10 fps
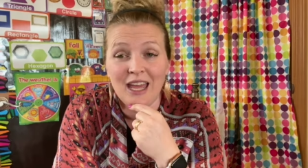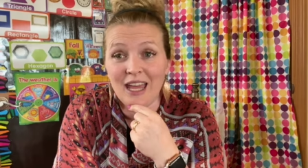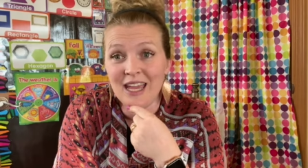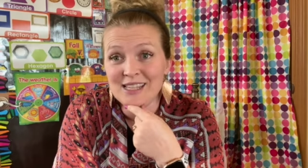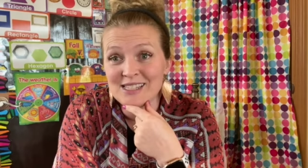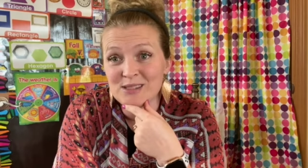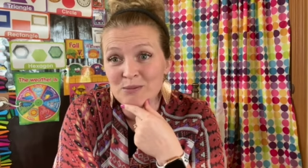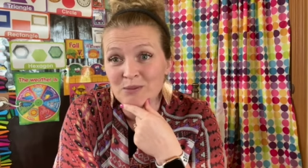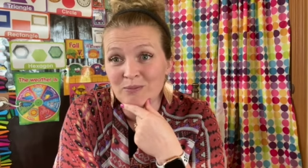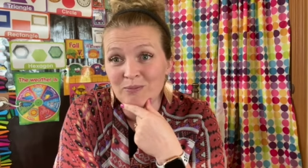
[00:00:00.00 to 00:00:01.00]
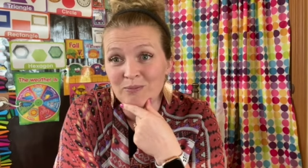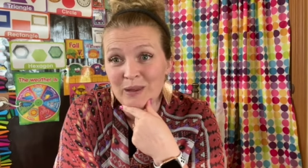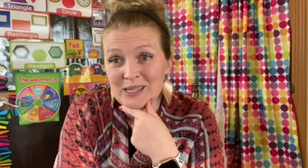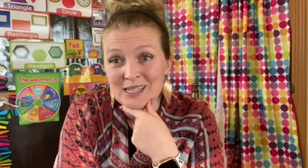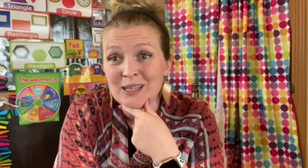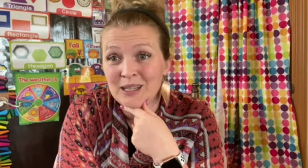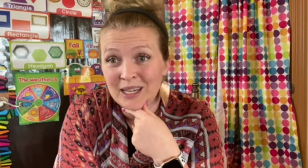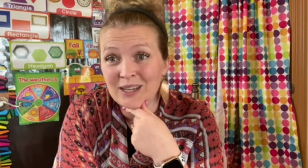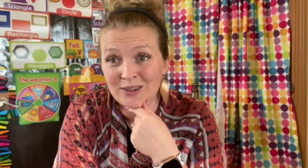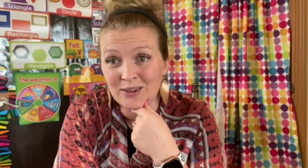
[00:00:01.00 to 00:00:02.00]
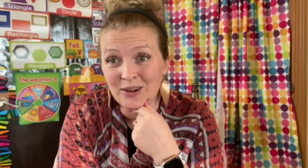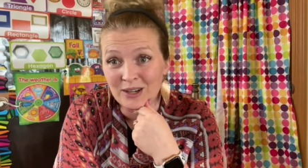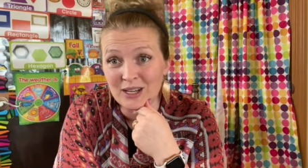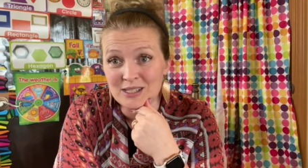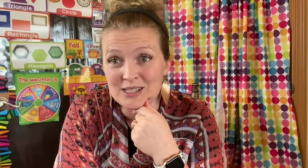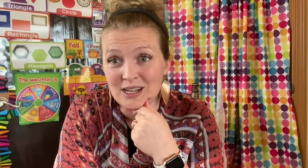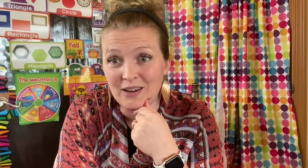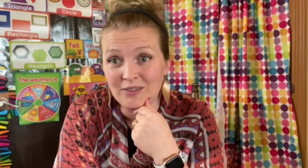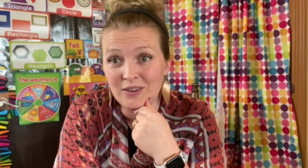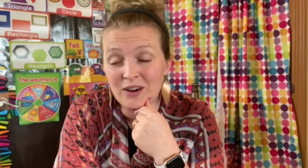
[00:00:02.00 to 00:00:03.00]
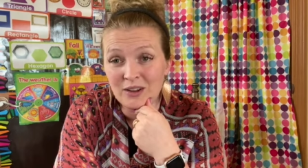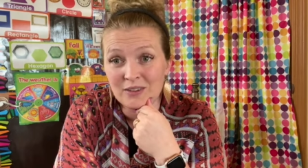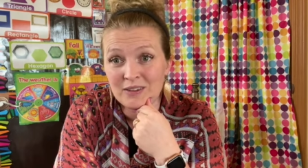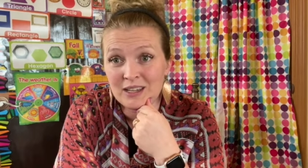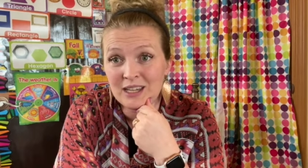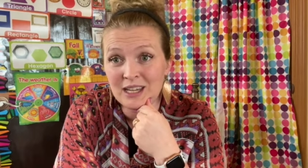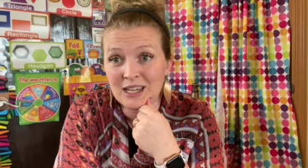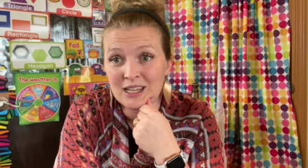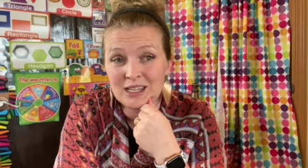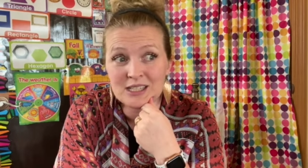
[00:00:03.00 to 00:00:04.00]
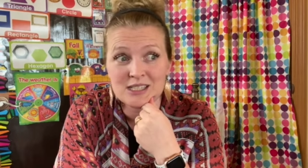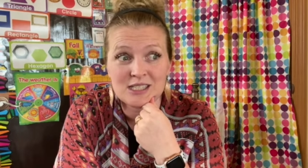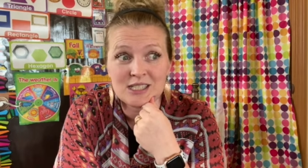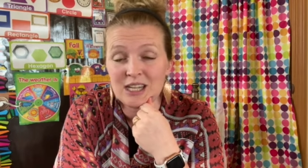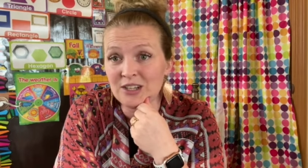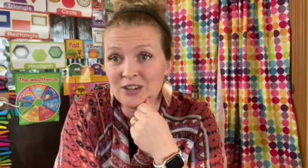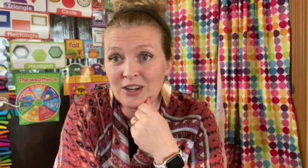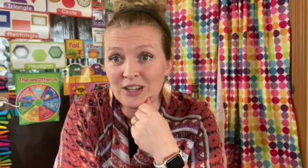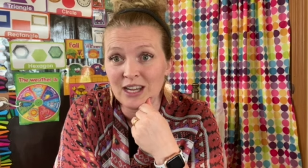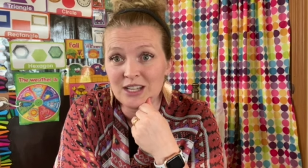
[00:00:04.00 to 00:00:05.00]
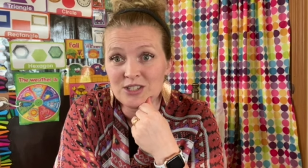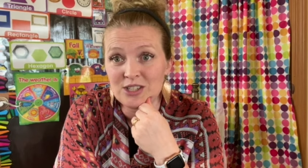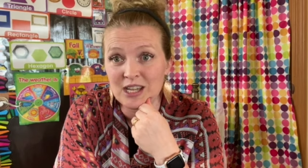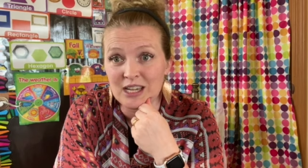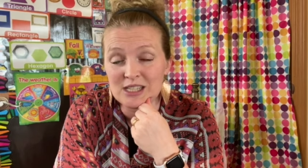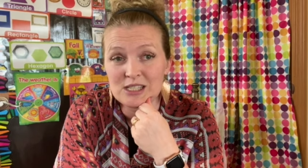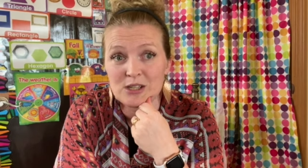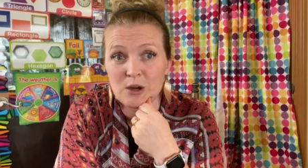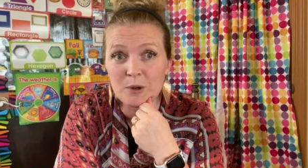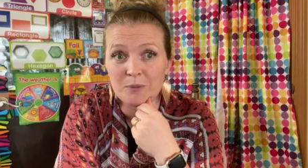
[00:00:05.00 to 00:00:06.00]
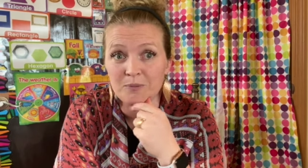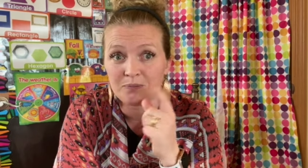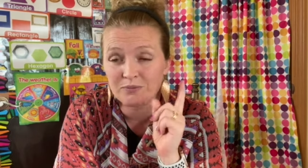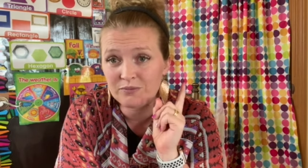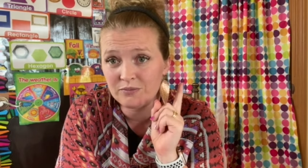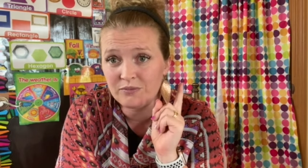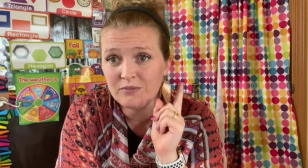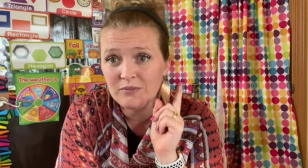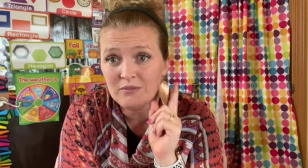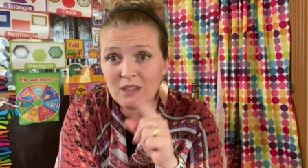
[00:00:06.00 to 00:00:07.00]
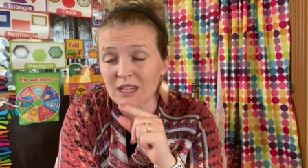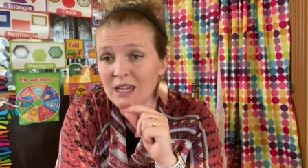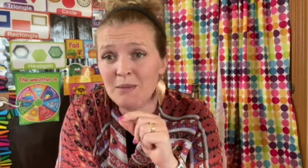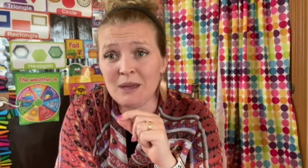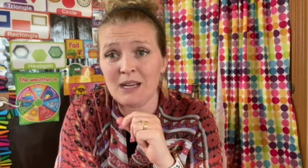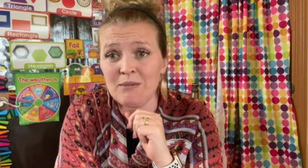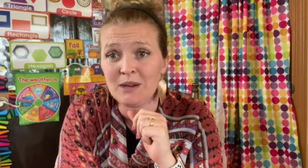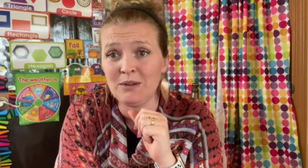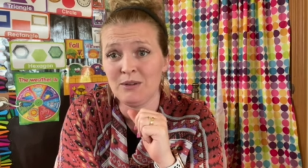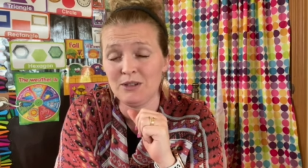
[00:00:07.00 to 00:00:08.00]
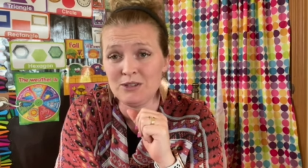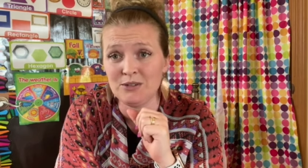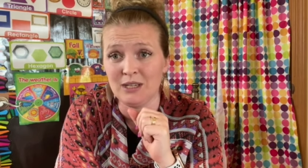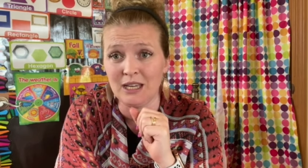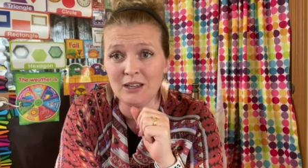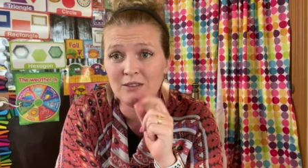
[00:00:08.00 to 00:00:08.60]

It's basically kindergarten stuff. All of it is kindergarten age things. So keep that in mind when you're doing it.